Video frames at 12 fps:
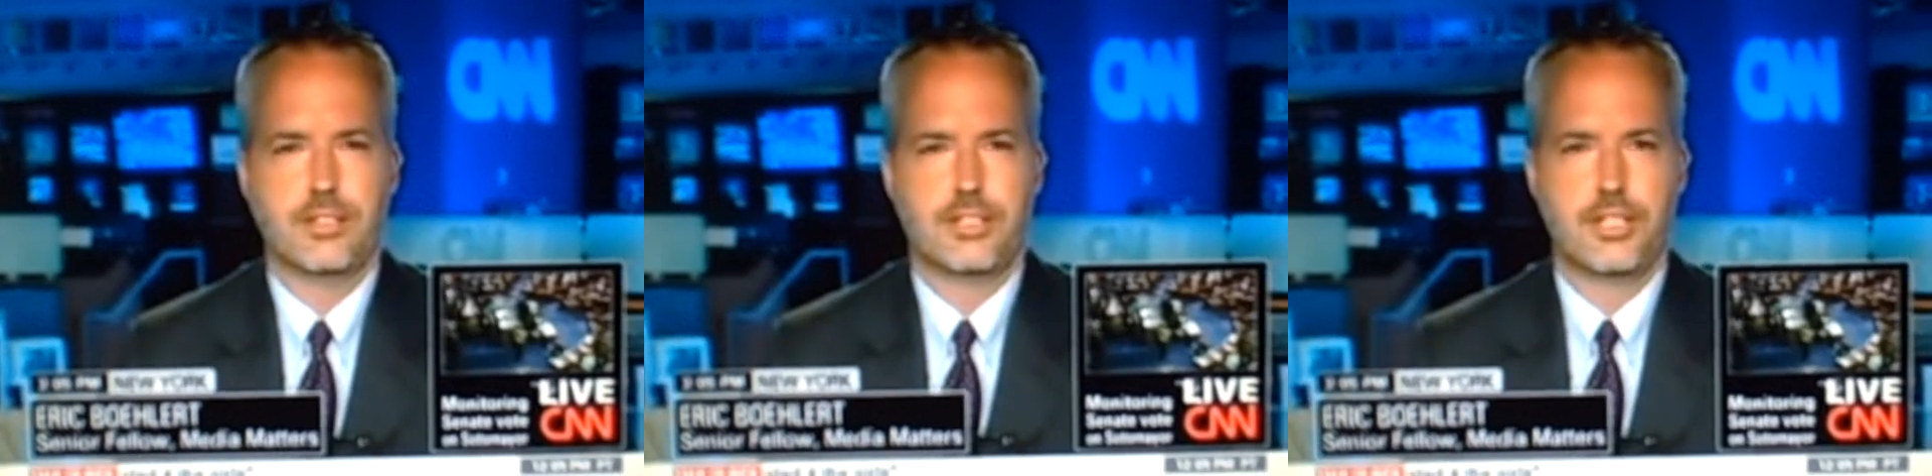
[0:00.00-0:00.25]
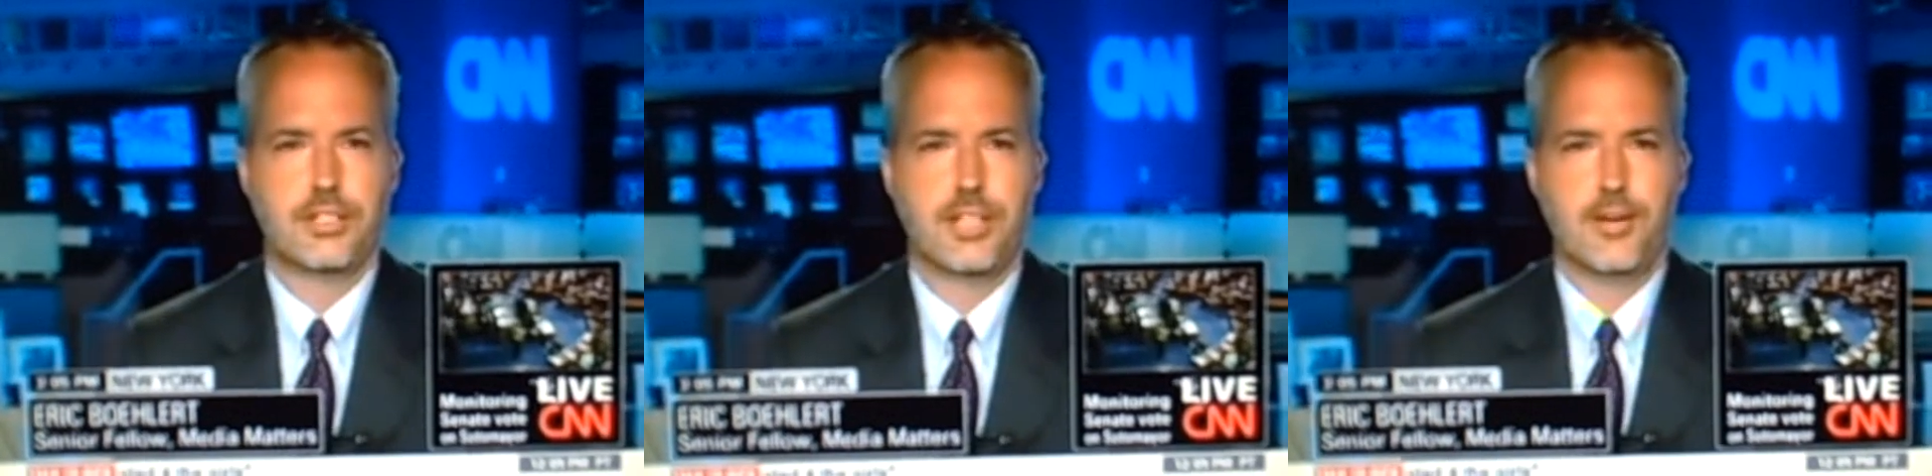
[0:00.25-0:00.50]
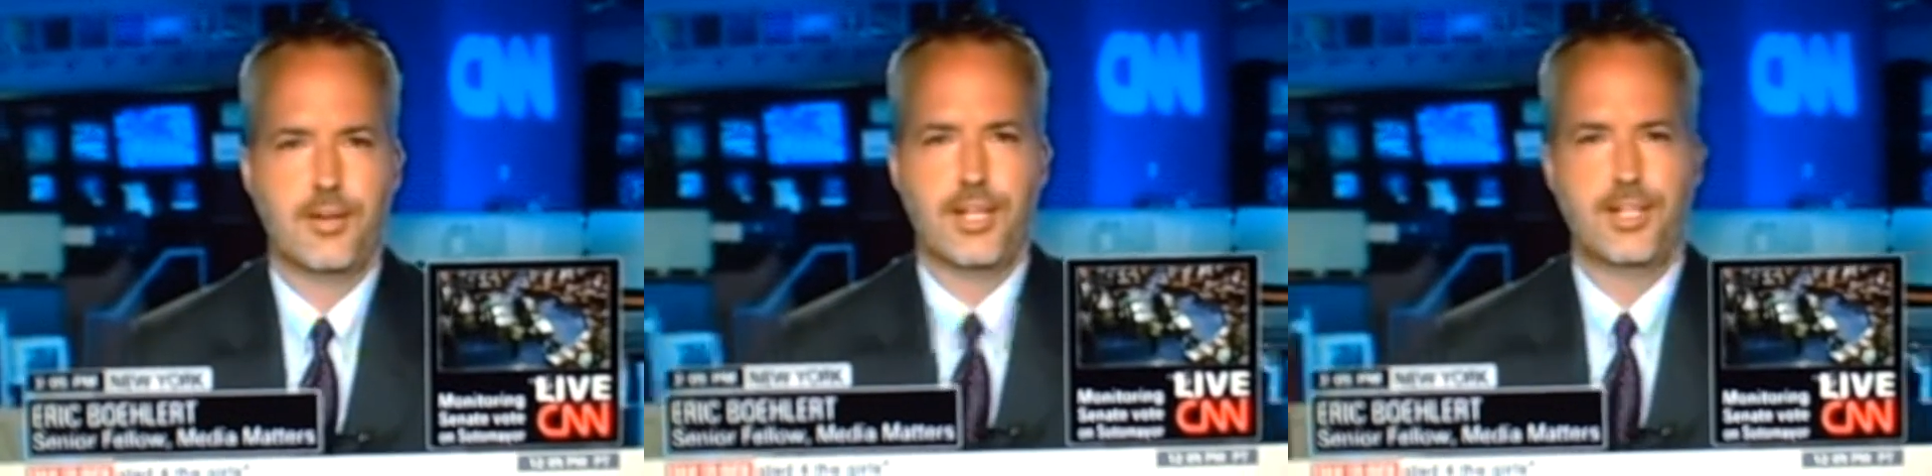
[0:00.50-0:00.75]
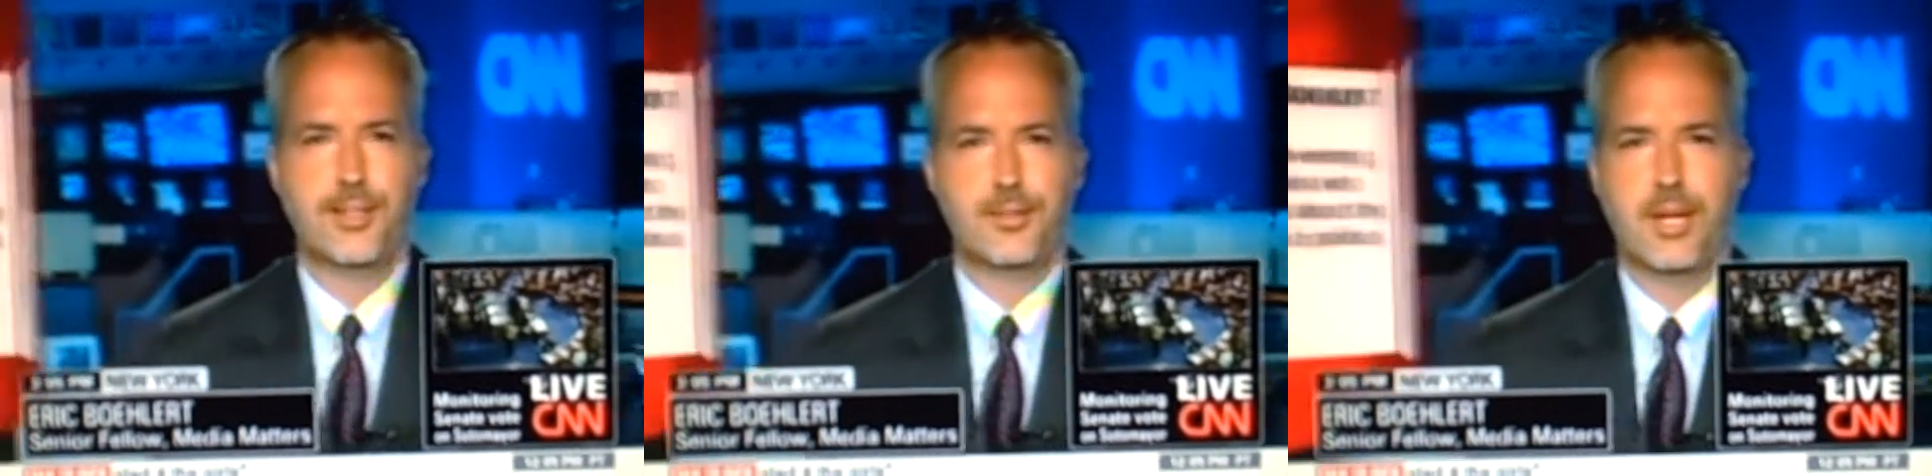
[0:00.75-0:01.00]
shut down
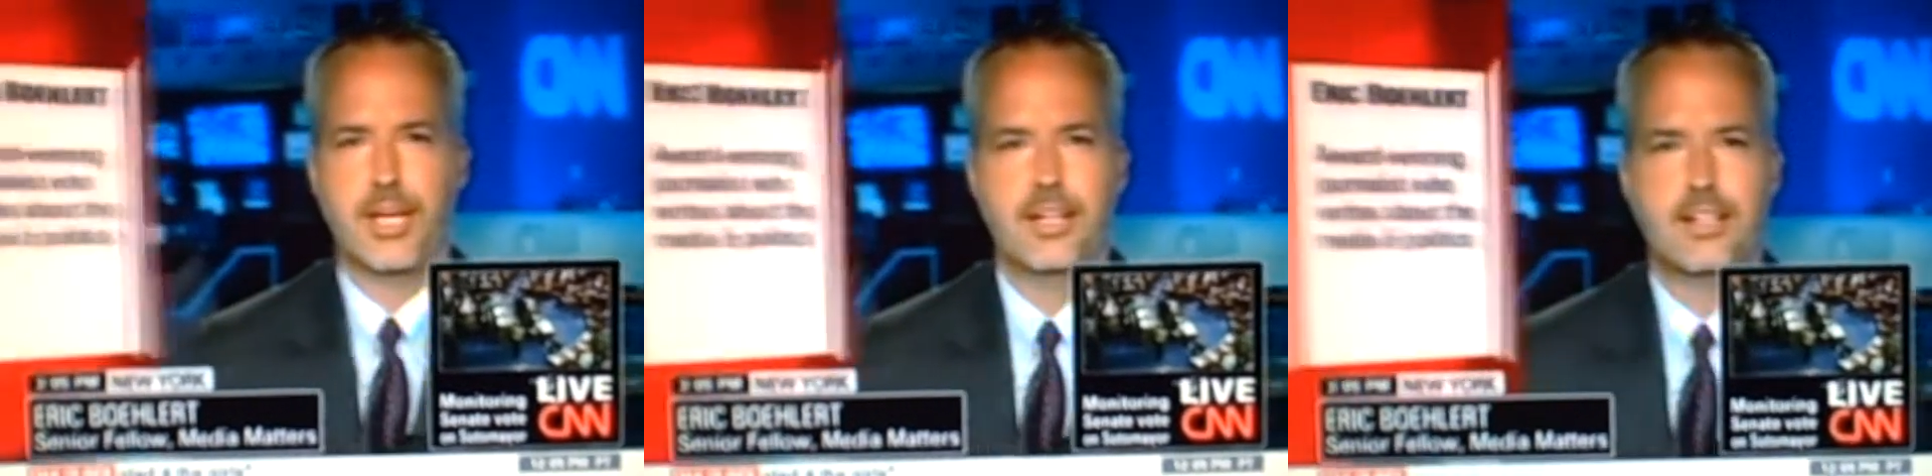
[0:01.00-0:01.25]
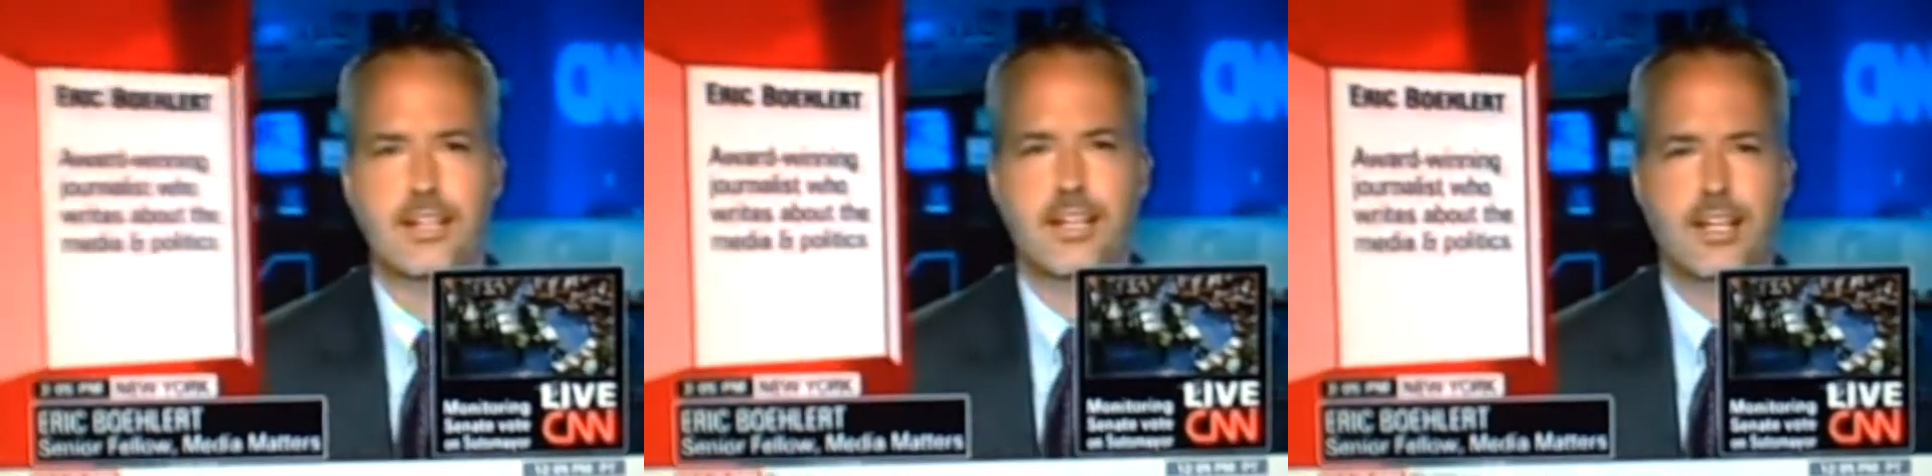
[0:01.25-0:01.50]
any debate,